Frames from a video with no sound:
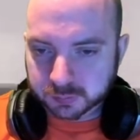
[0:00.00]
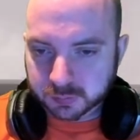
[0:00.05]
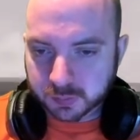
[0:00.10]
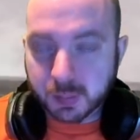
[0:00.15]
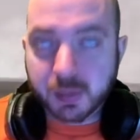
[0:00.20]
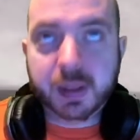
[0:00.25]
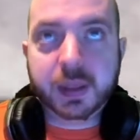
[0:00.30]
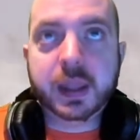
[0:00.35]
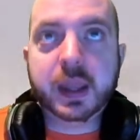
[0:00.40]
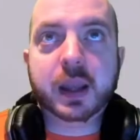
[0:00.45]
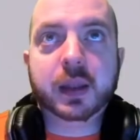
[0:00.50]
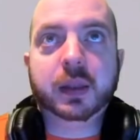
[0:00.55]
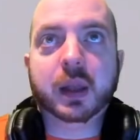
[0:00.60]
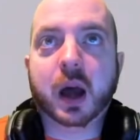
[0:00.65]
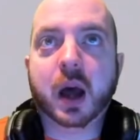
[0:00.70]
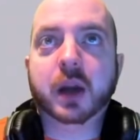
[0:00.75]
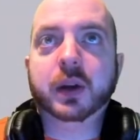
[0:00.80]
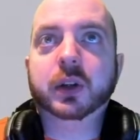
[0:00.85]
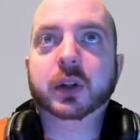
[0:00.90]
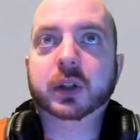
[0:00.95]
I mean, the
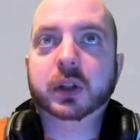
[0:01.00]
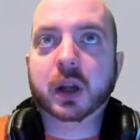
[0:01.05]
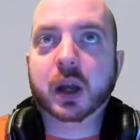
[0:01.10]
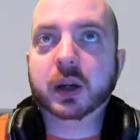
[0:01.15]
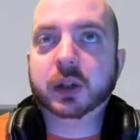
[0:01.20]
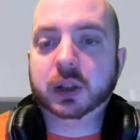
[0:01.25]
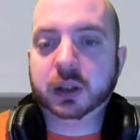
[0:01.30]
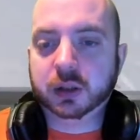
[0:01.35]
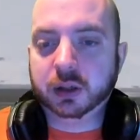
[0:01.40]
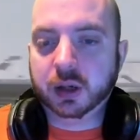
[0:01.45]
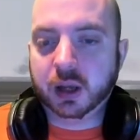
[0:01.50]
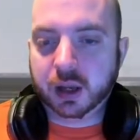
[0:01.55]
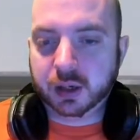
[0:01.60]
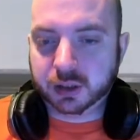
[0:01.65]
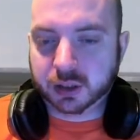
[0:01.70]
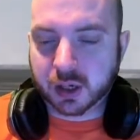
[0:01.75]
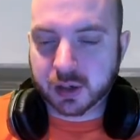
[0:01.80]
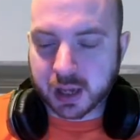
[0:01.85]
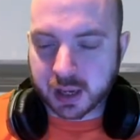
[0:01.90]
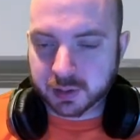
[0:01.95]
Hunt
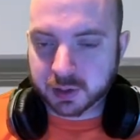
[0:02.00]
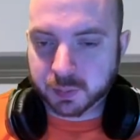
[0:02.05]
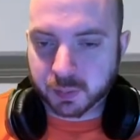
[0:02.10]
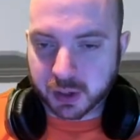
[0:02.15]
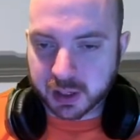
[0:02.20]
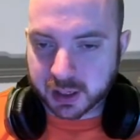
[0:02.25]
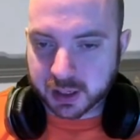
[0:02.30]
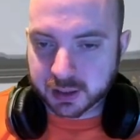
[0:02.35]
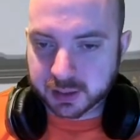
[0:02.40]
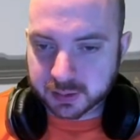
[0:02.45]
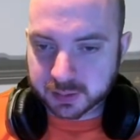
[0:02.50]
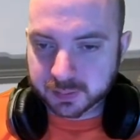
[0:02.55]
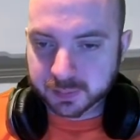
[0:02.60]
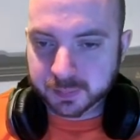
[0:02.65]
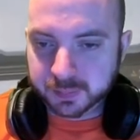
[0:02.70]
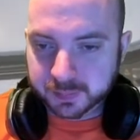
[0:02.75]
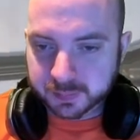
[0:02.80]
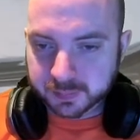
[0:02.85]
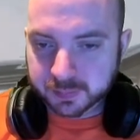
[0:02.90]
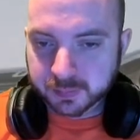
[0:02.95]
Showdown's pretty good.
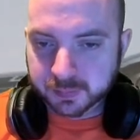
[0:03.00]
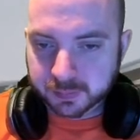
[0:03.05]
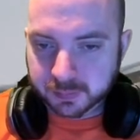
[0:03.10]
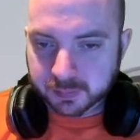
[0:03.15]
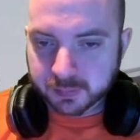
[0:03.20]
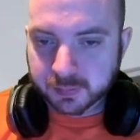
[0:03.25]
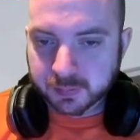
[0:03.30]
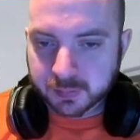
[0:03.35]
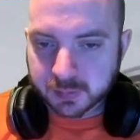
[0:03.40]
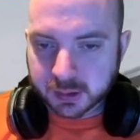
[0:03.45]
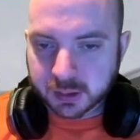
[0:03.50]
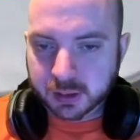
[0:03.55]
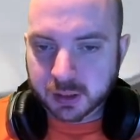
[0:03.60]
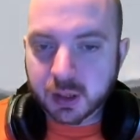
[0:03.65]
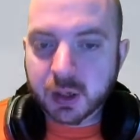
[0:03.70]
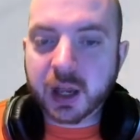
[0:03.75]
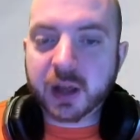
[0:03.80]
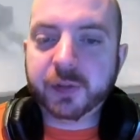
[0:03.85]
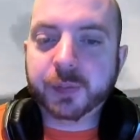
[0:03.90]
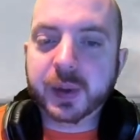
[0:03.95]
You
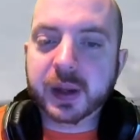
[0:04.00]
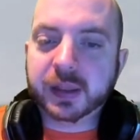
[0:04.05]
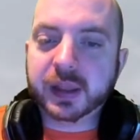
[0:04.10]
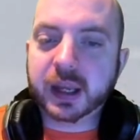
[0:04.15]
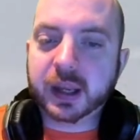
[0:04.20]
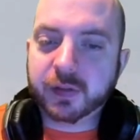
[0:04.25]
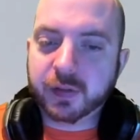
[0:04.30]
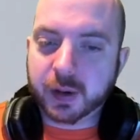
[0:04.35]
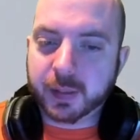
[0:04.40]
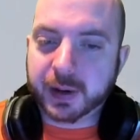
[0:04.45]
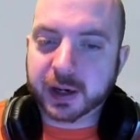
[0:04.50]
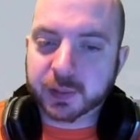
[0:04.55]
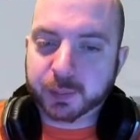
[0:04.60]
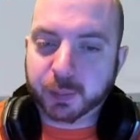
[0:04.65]
love me. Thank you very much,